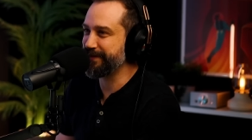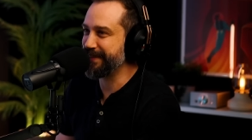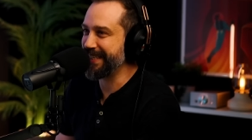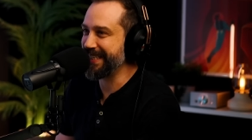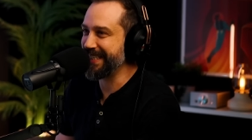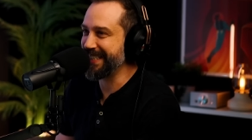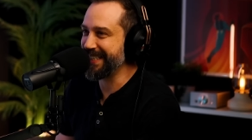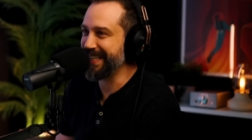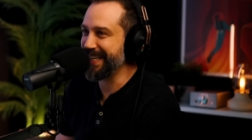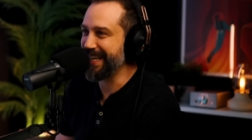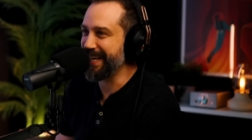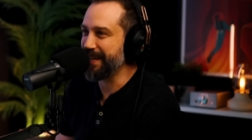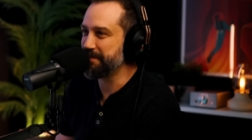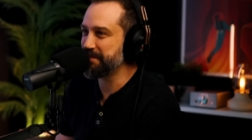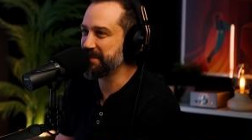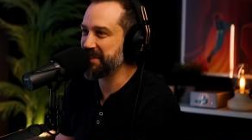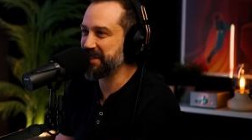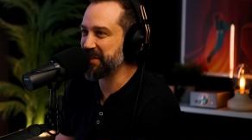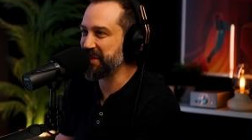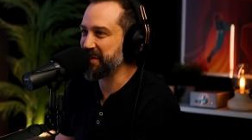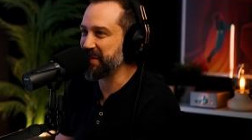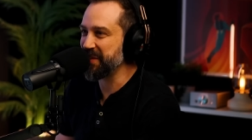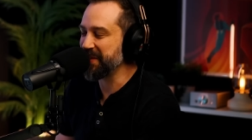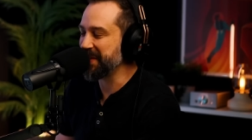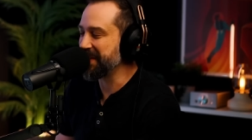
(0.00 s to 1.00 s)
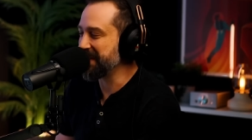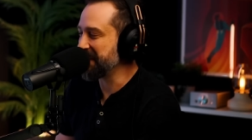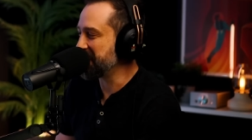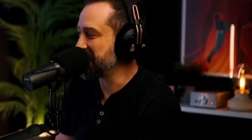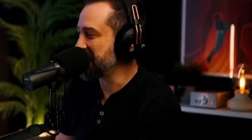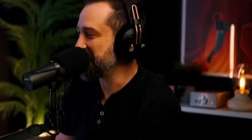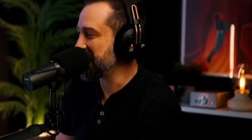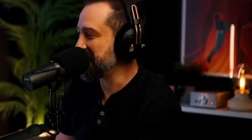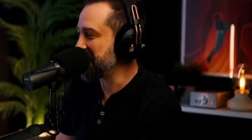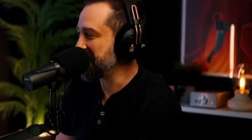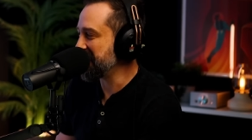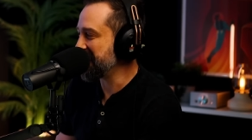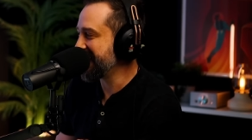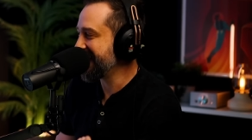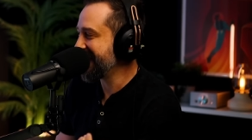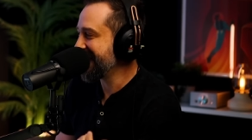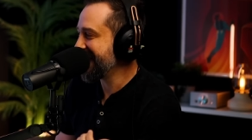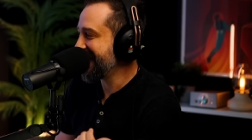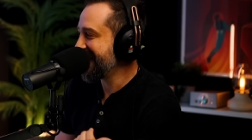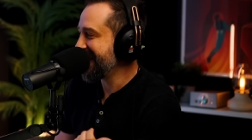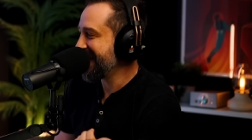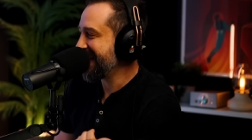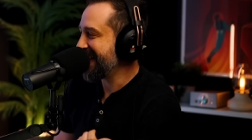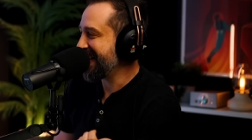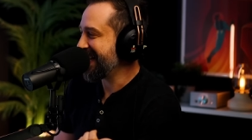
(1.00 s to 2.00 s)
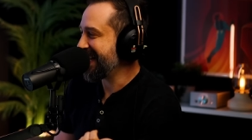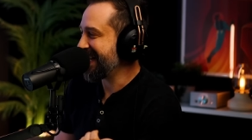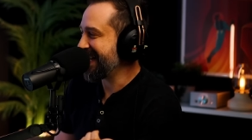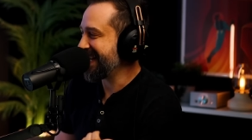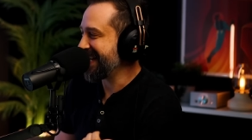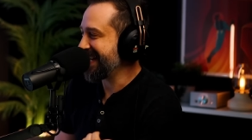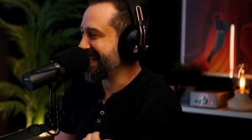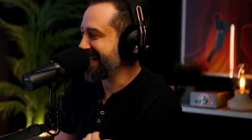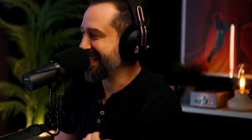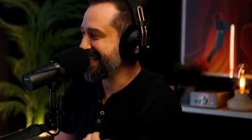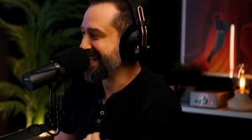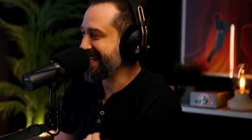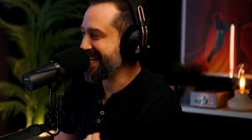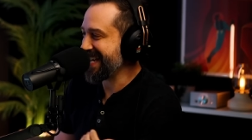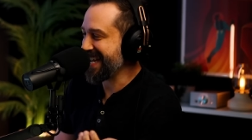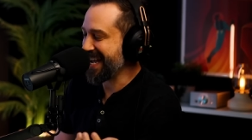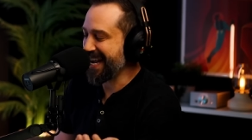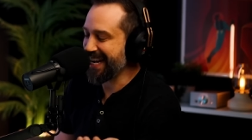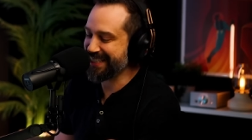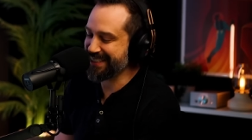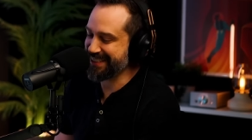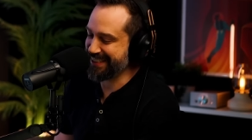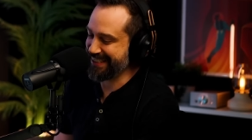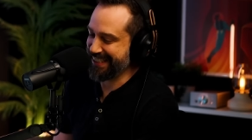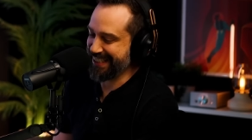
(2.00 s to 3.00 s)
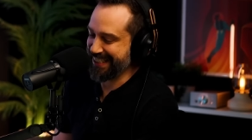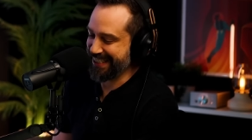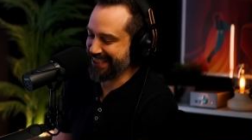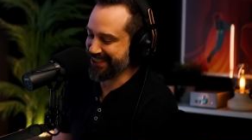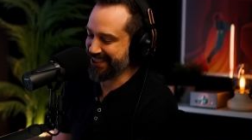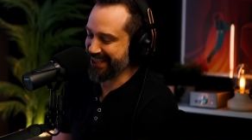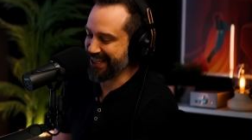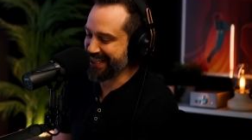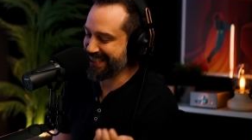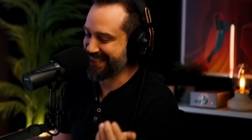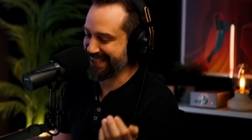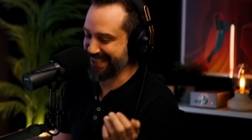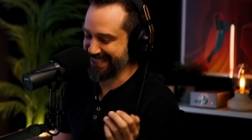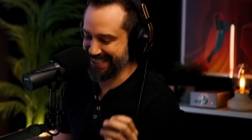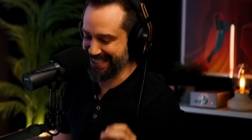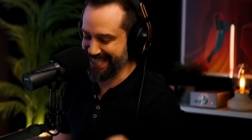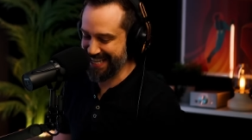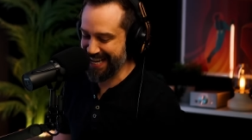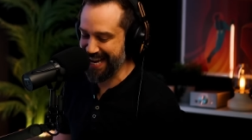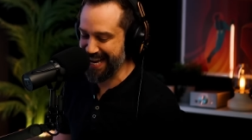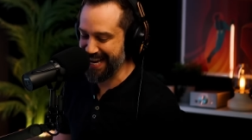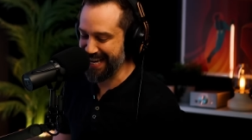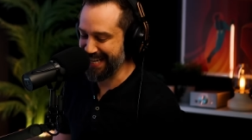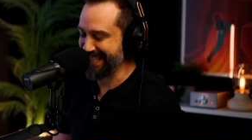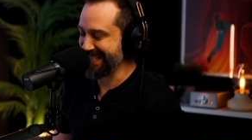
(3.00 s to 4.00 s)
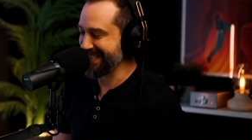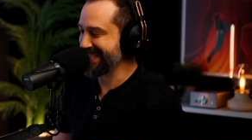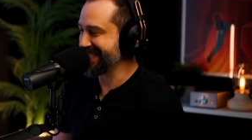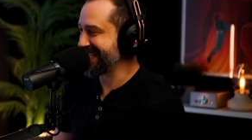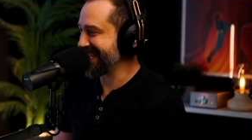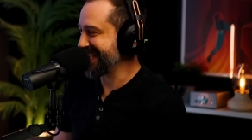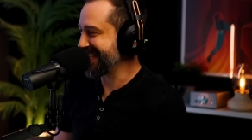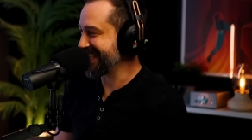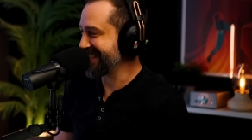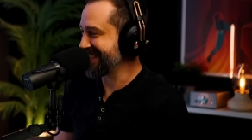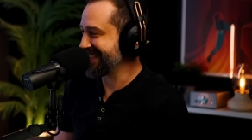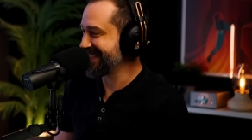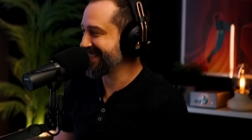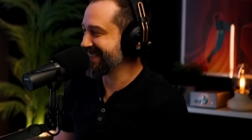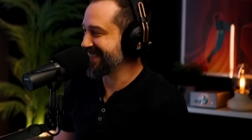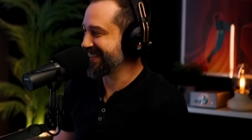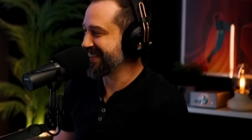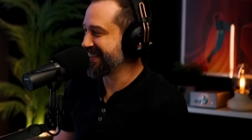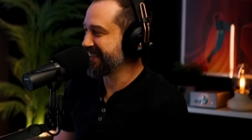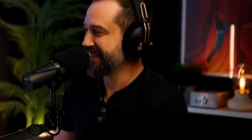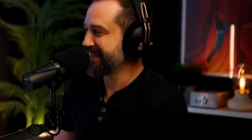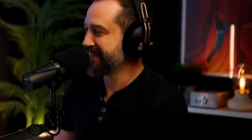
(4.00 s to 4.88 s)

for Neil Armstrong yeah. on the moon. Uh, he actually addresses that. Let's take a listen. The